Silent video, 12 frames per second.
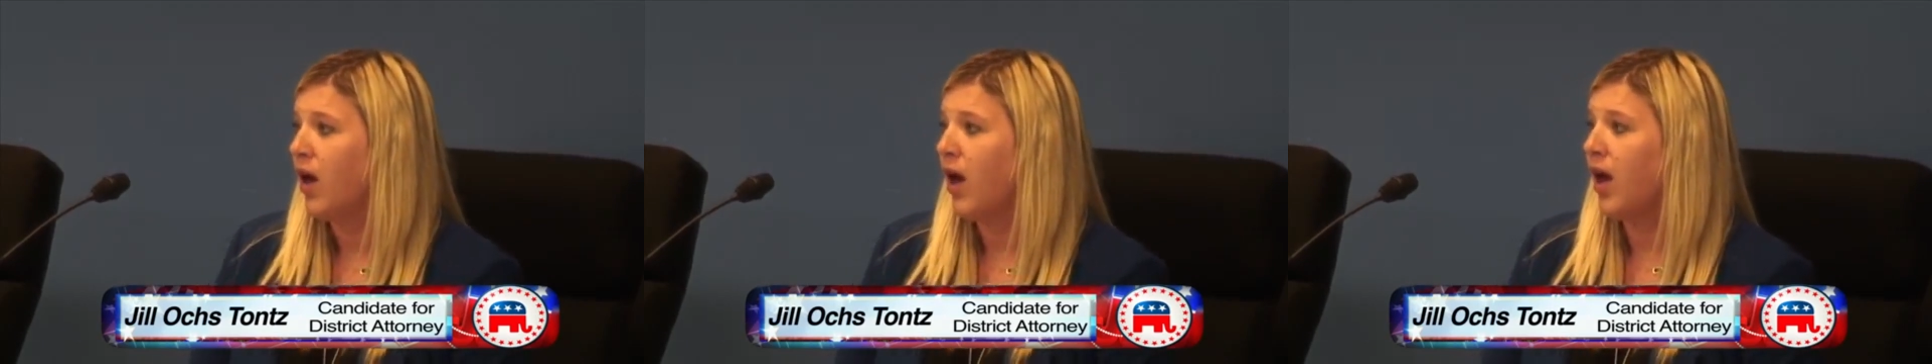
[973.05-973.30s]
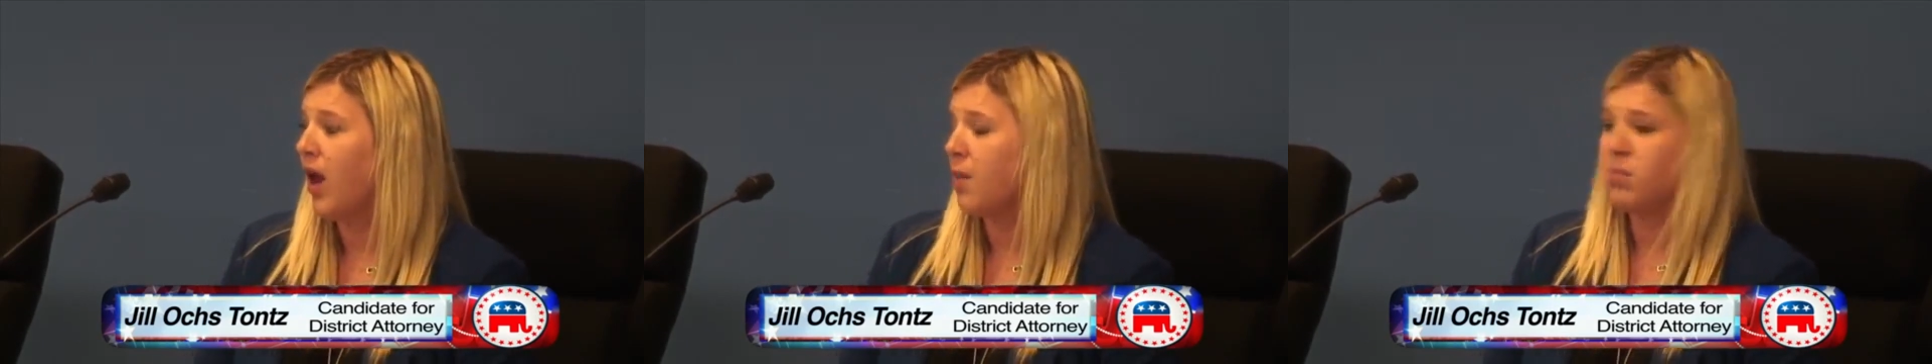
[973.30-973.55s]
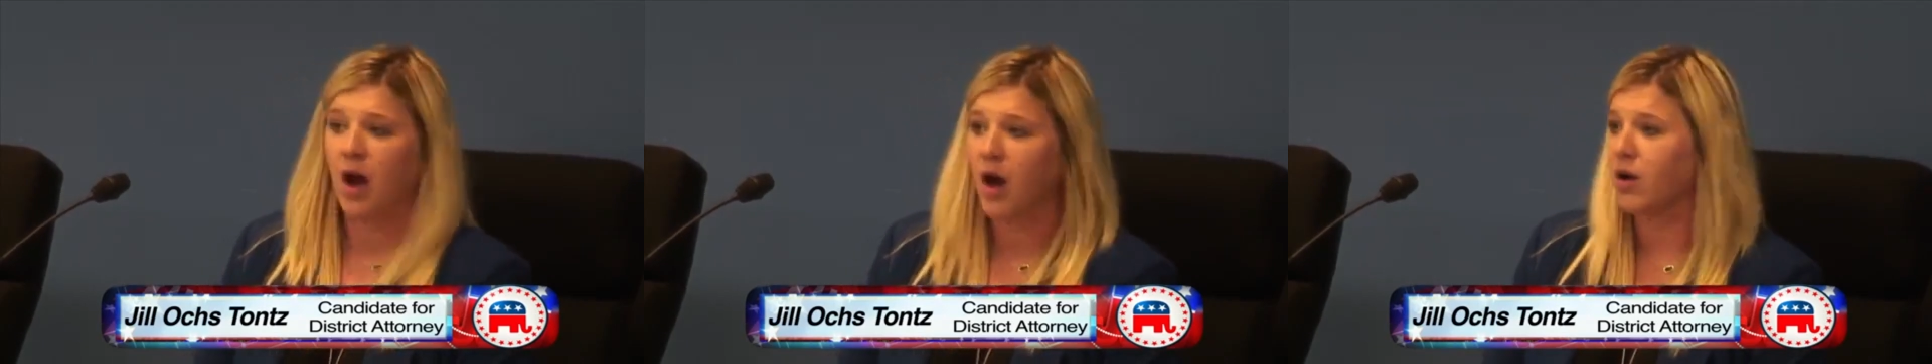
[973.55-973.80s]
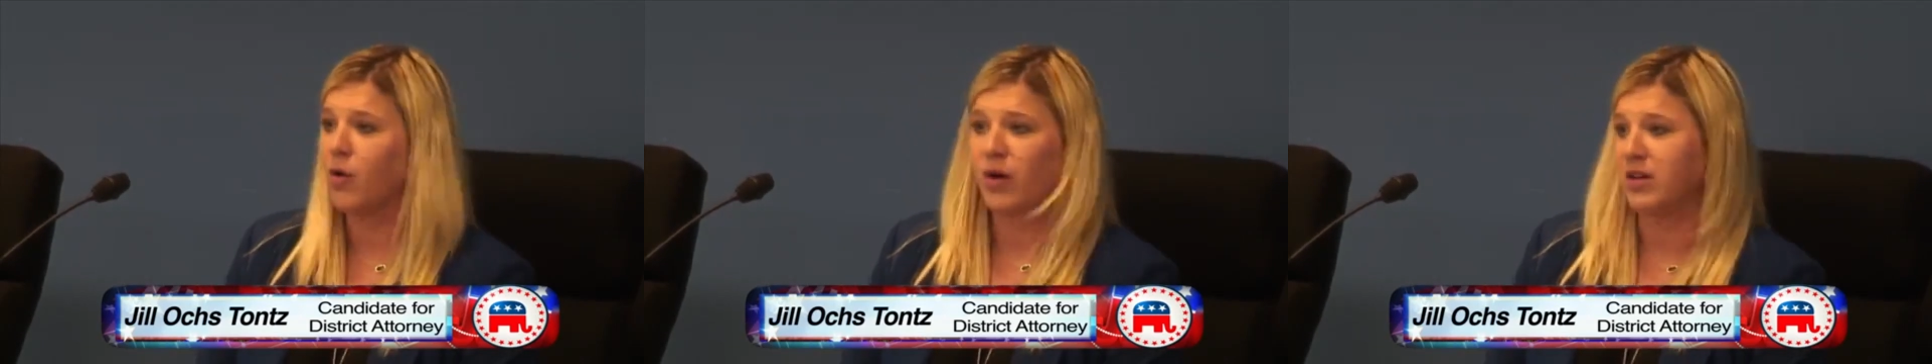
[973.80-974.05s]
and I'm
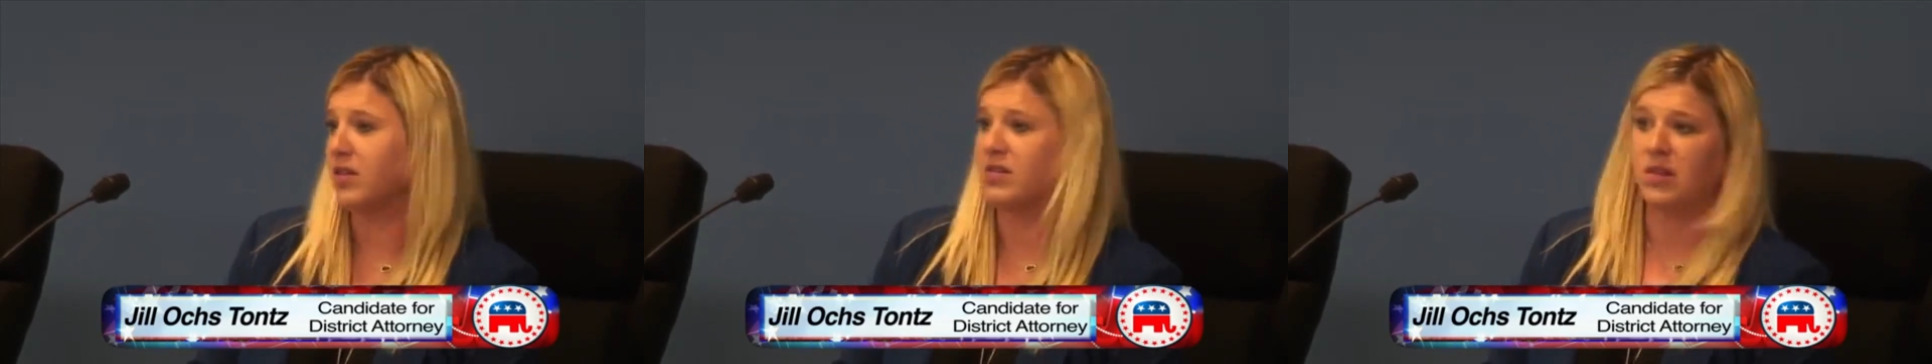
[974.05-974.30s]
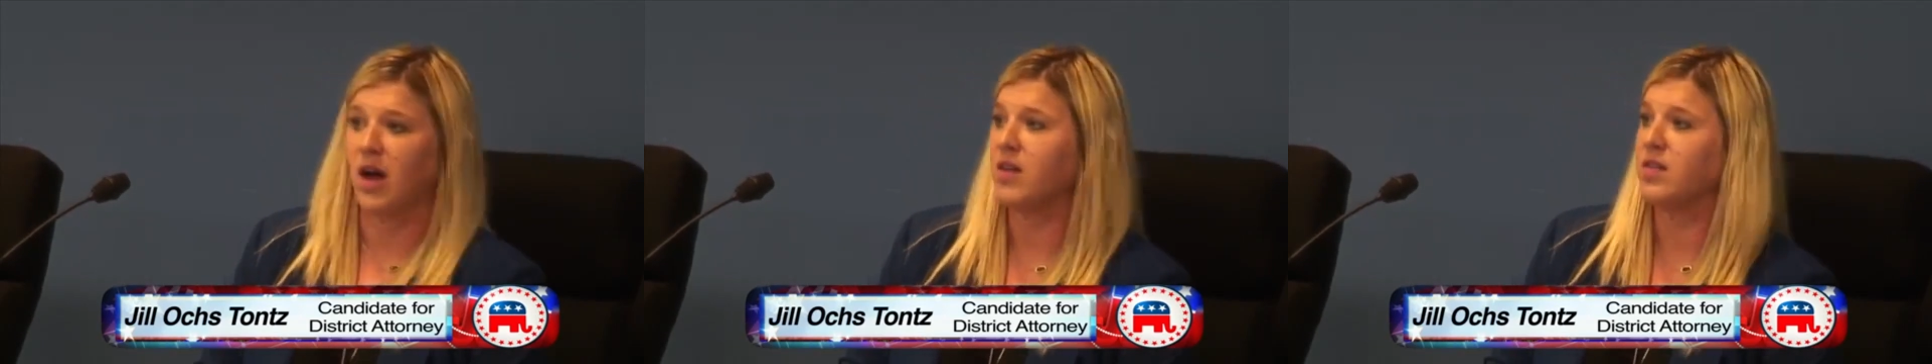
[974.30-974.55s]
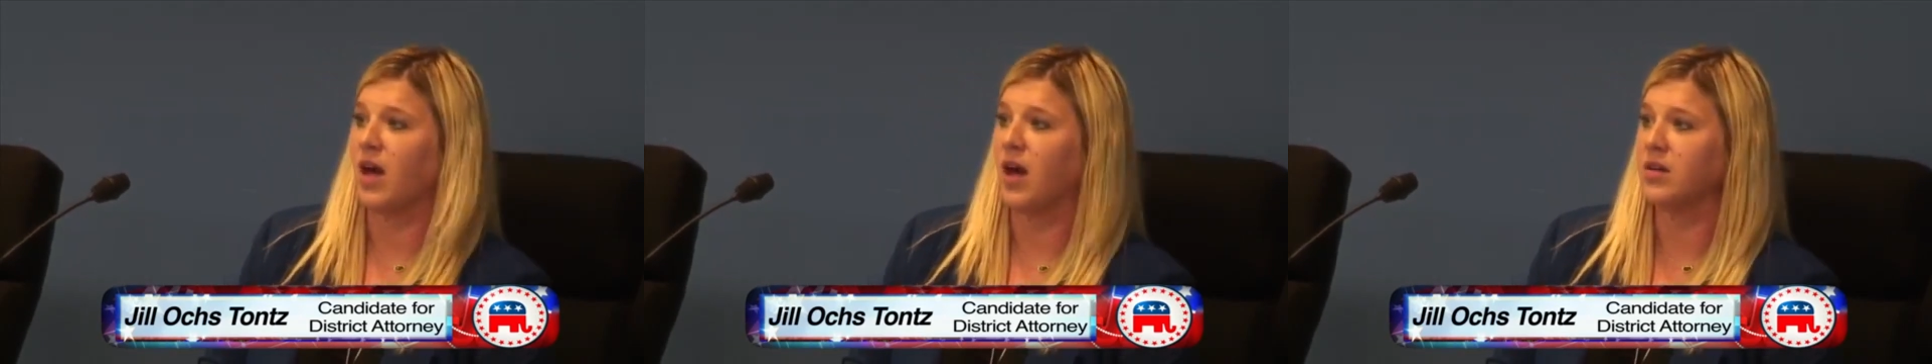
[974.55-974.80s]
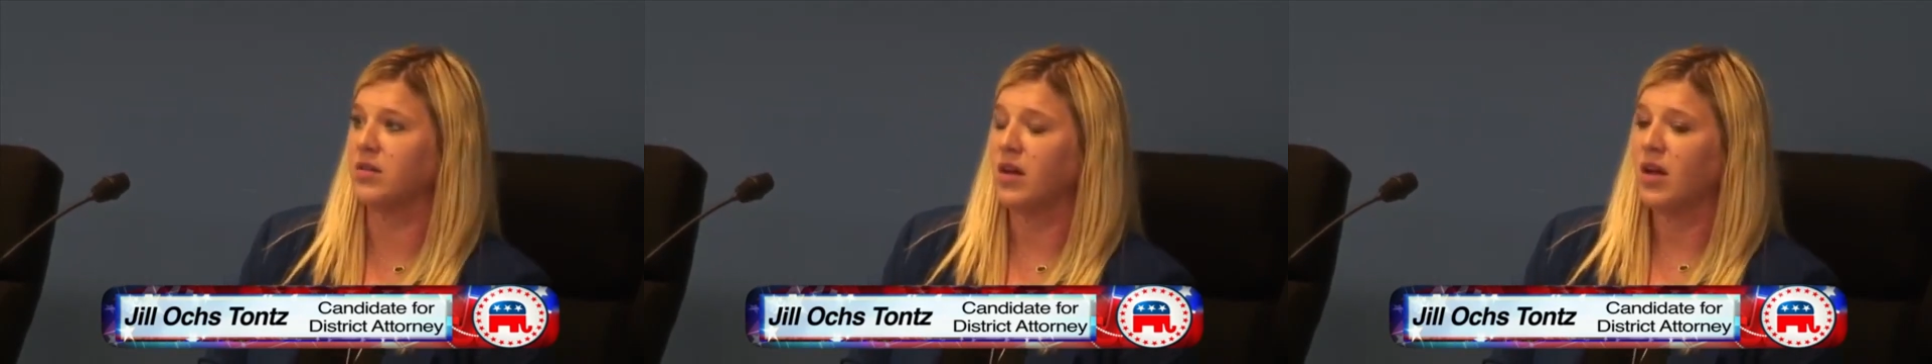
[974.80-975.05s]
not going to sign
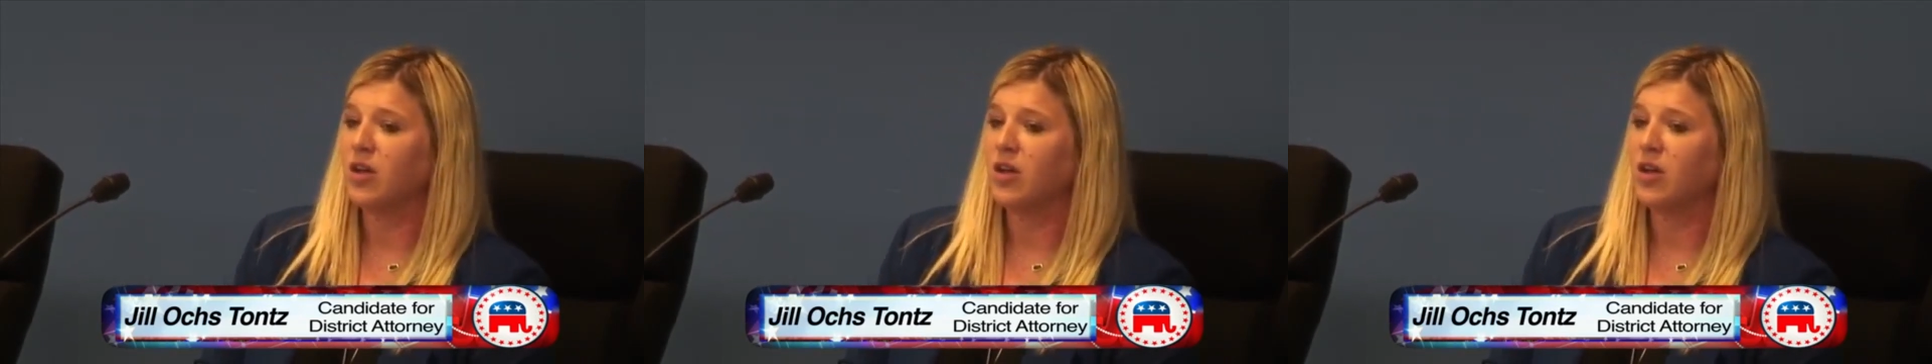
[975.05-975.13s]
that.